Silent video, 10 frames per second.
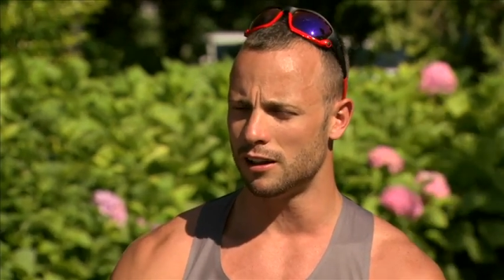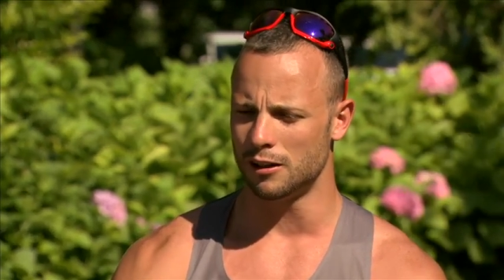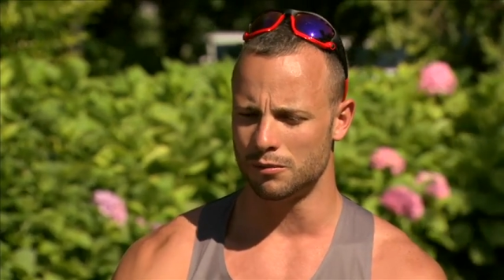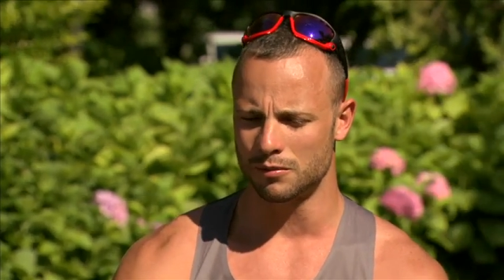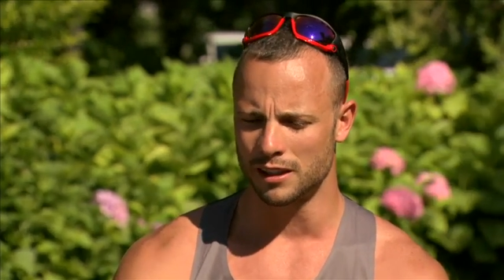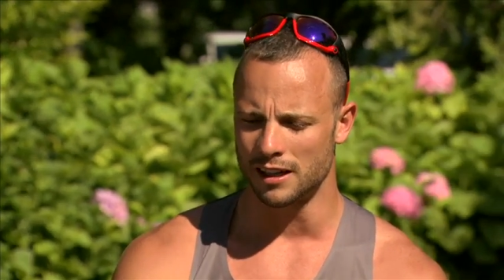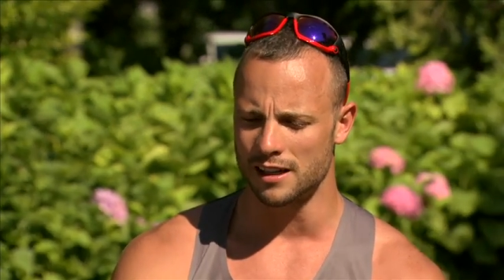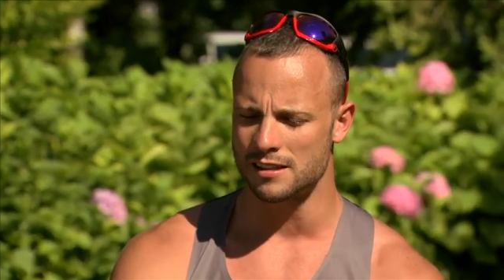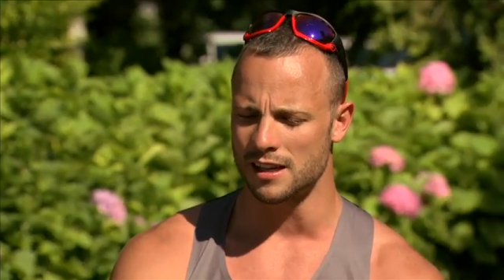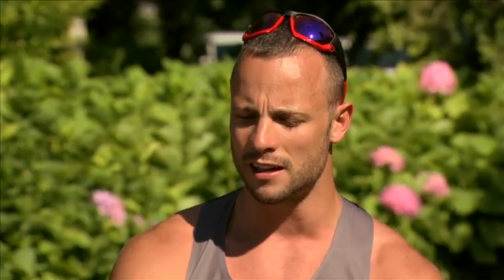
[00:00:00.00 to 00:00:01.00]
that
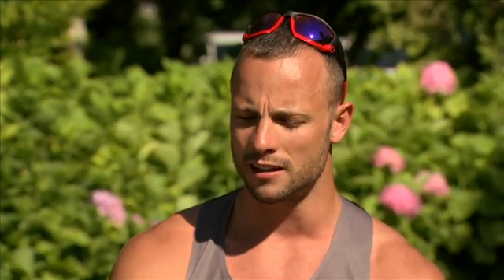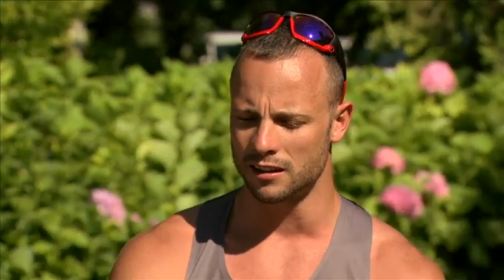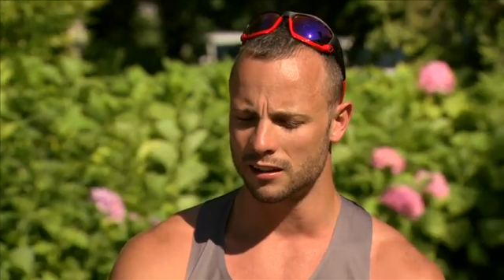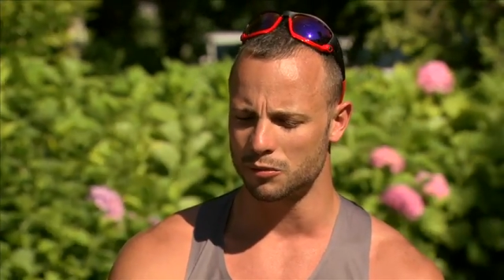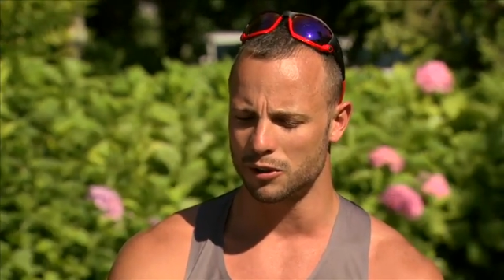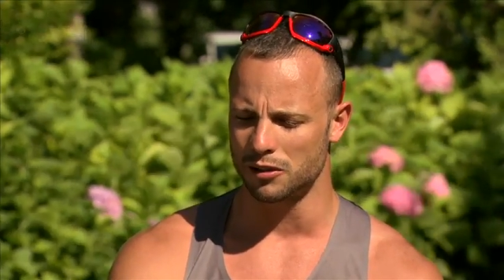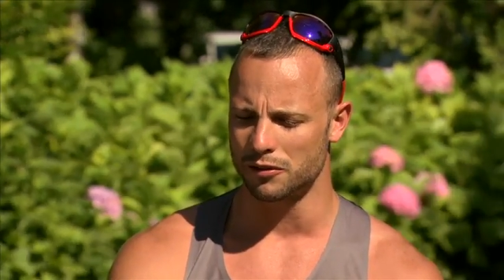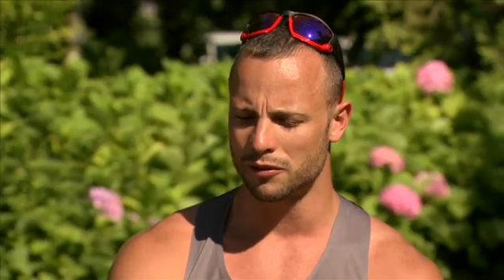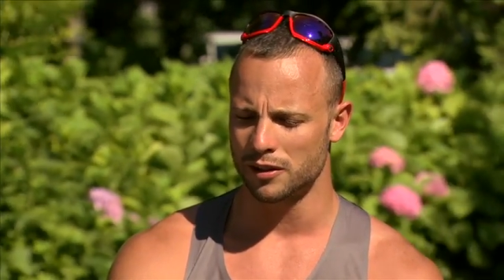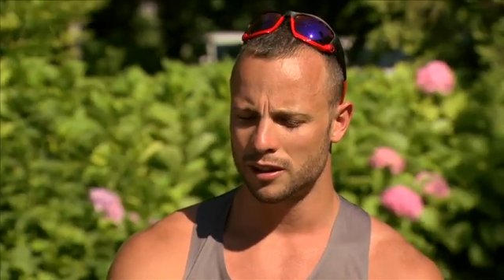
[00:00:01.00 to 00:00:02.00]
has added a little bit
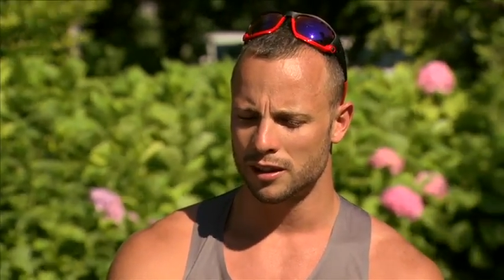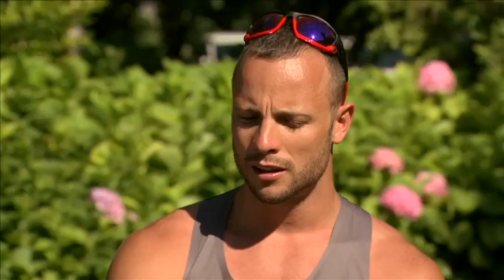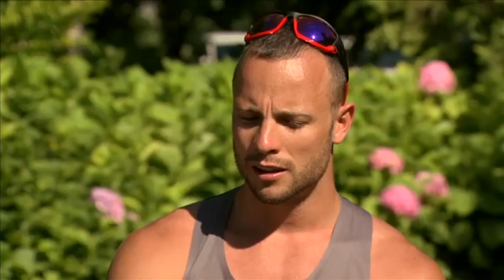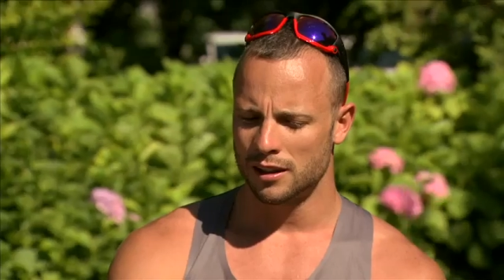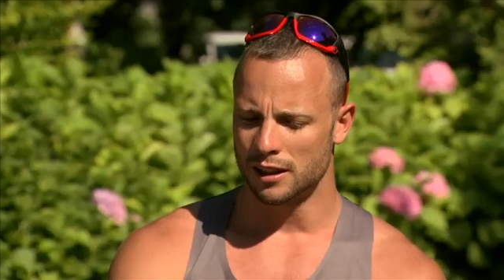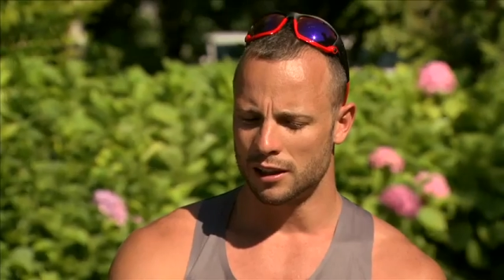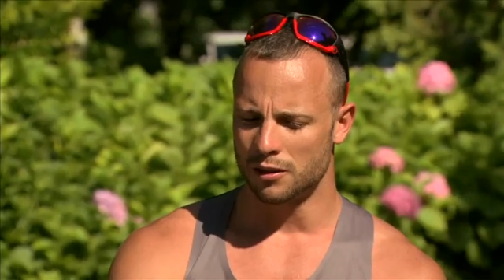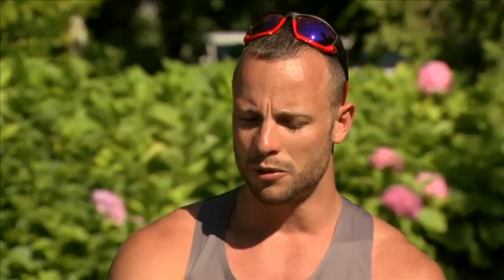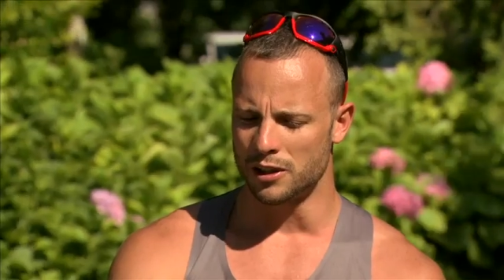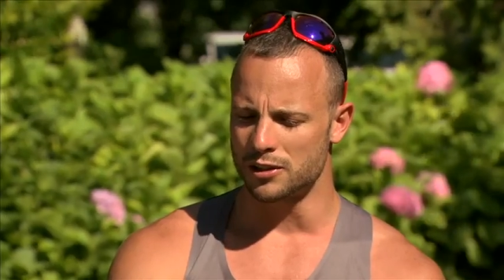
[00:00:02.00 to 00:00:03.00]

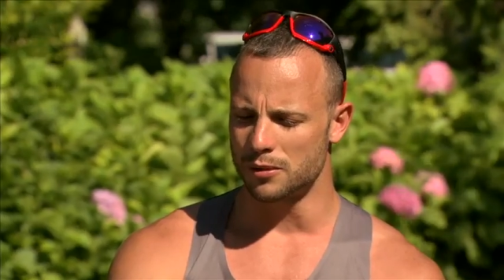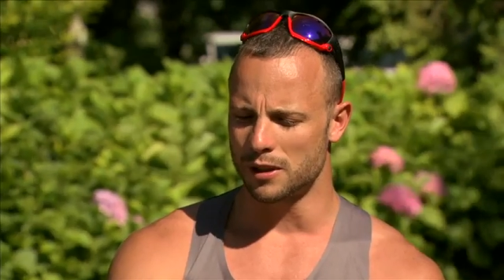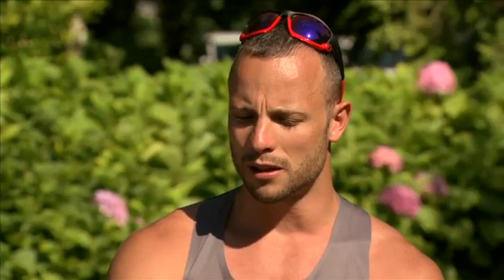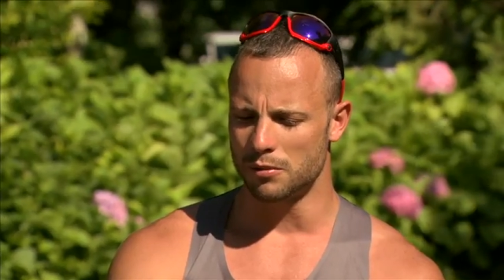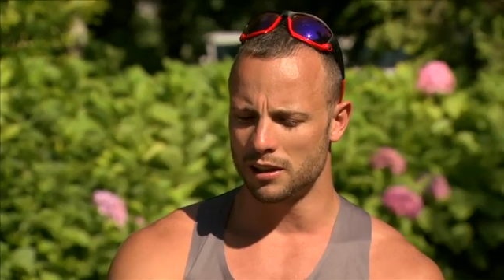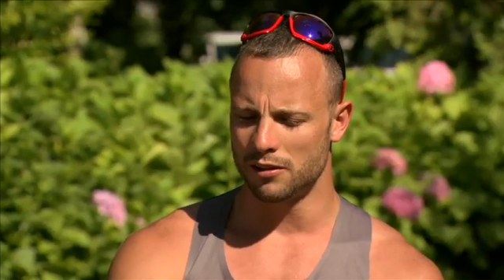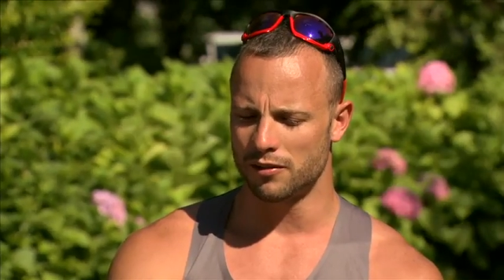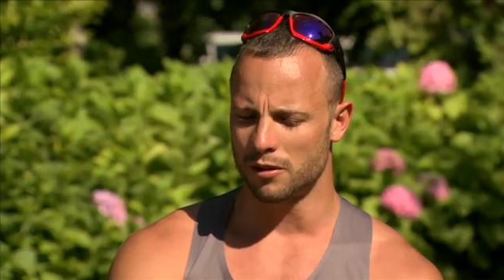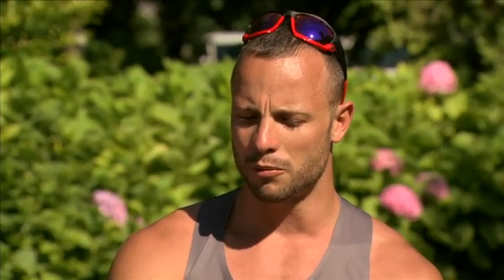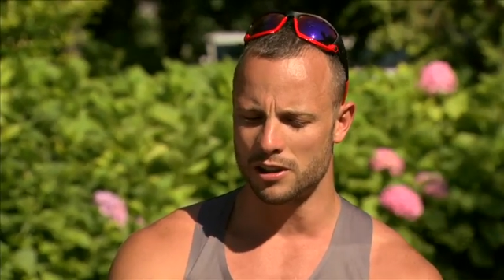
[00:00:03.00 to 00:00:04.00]
of pressure, but I
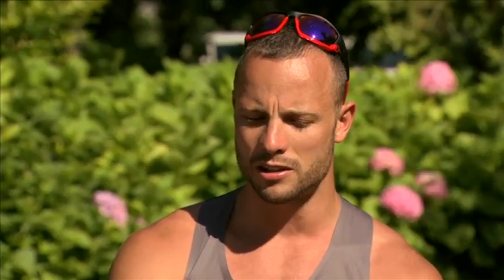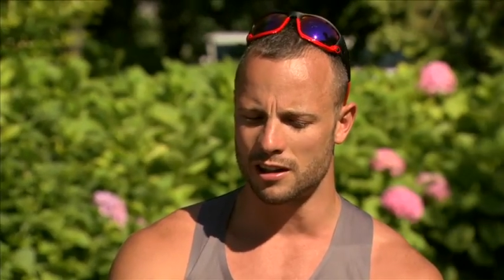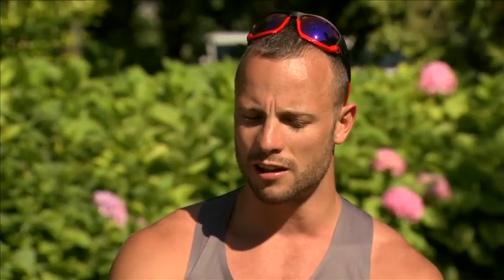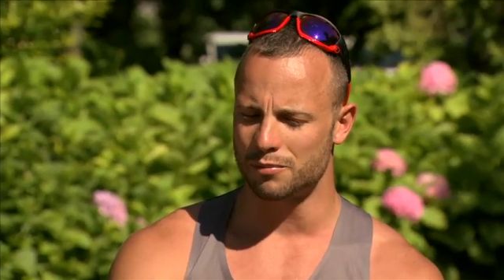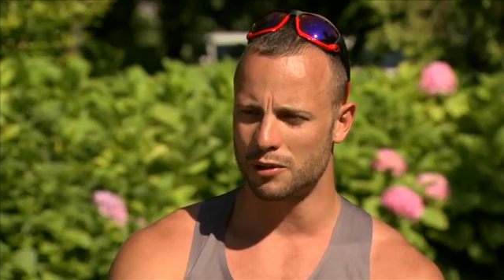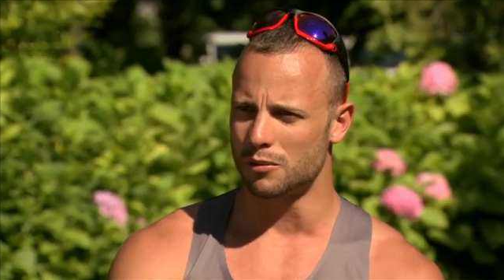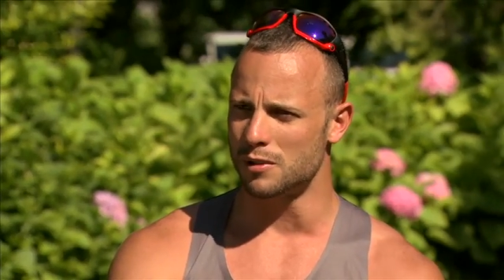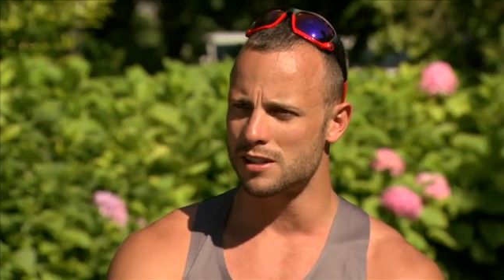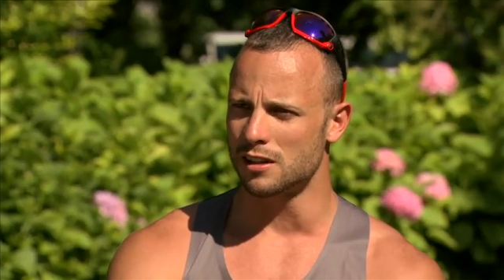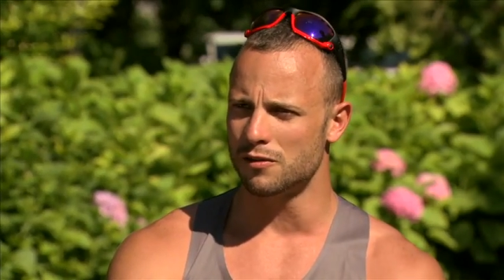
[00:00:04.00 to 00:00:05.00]
believe the pressure that I've put on
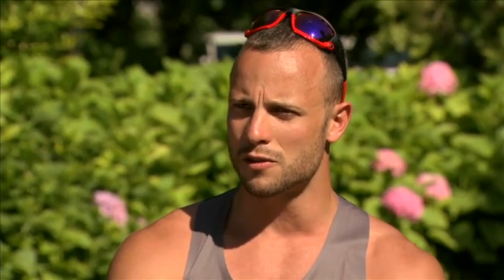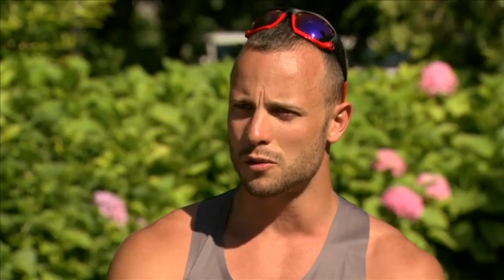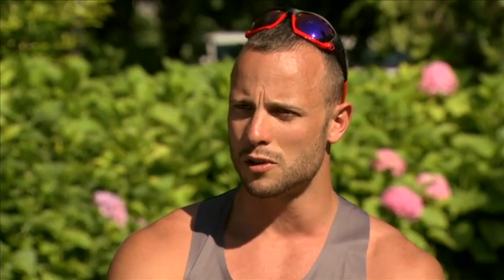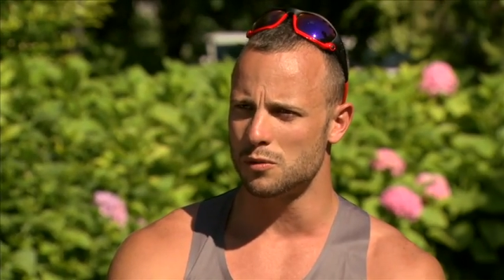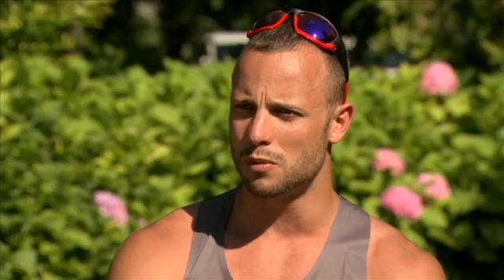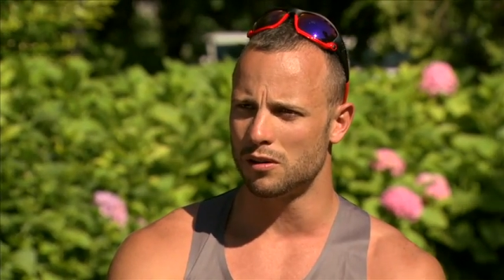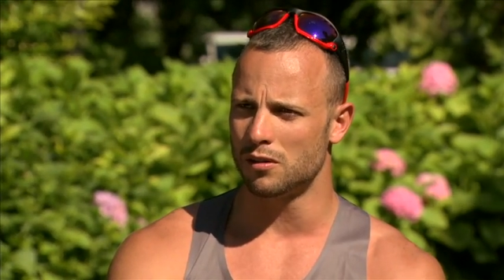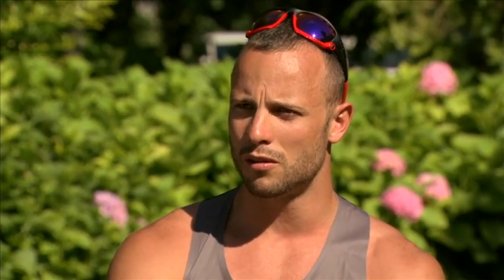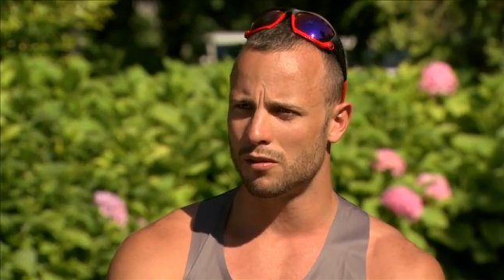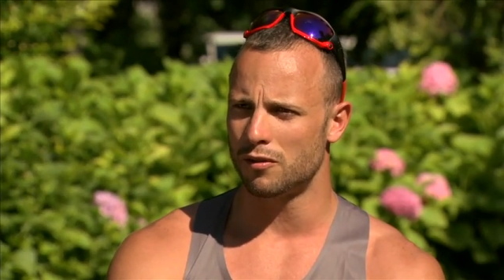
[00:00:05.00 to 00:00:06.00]
myself has always
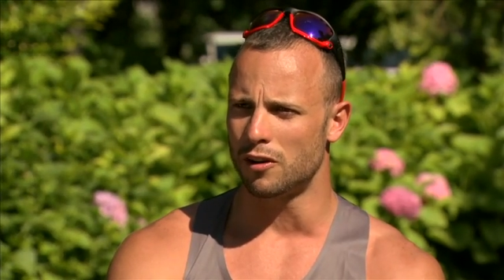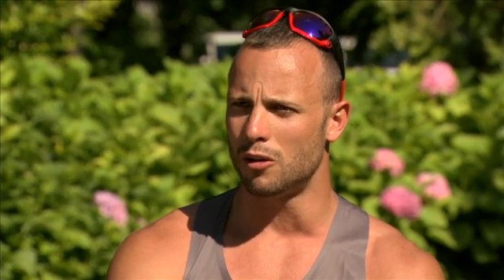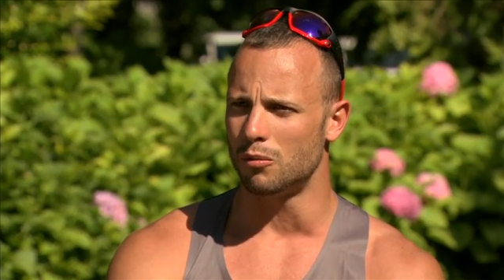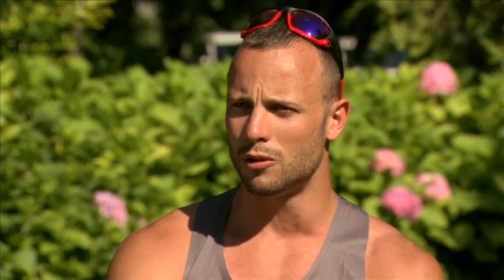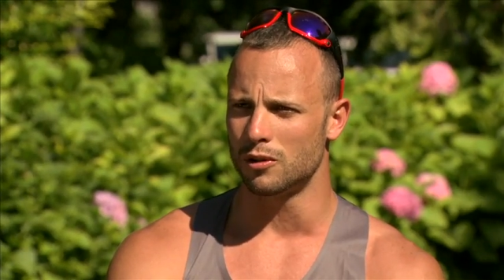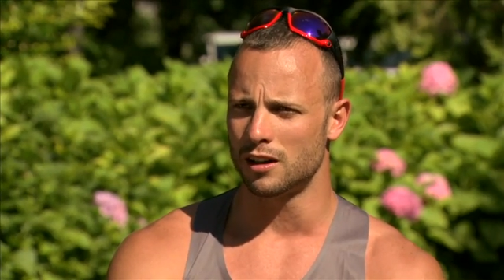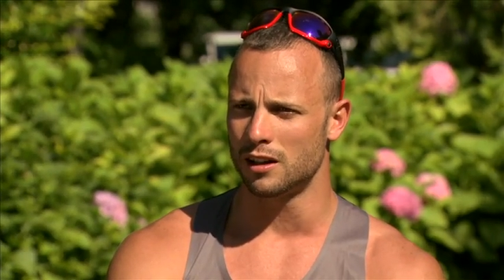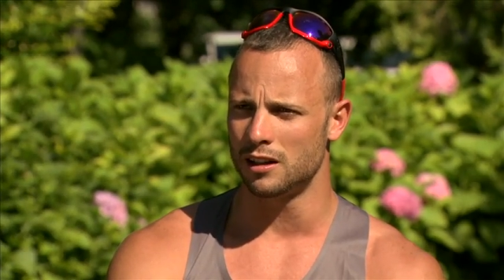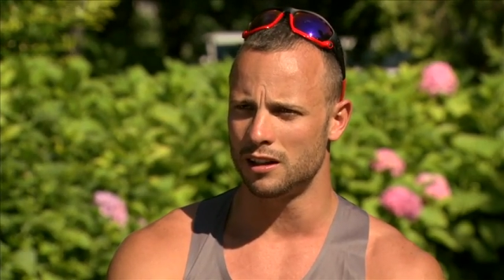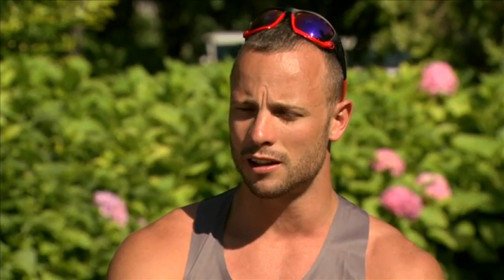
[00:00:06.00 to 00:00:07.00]
been far more than
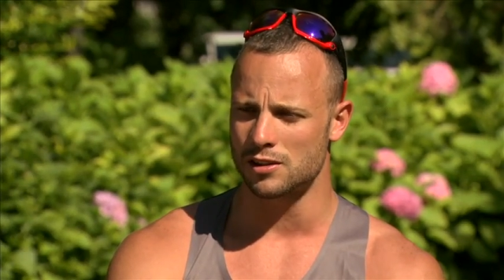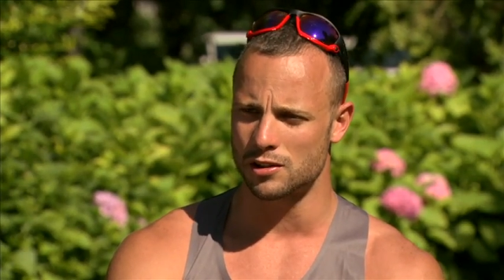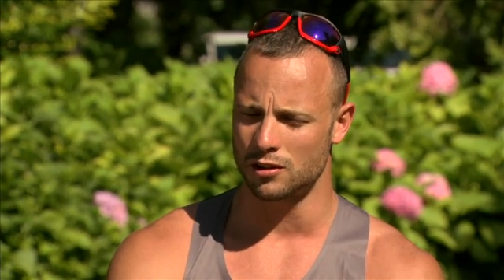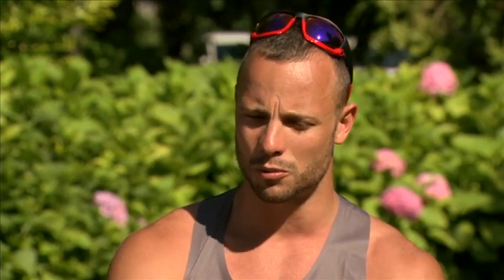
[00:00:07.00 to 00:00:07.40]
any external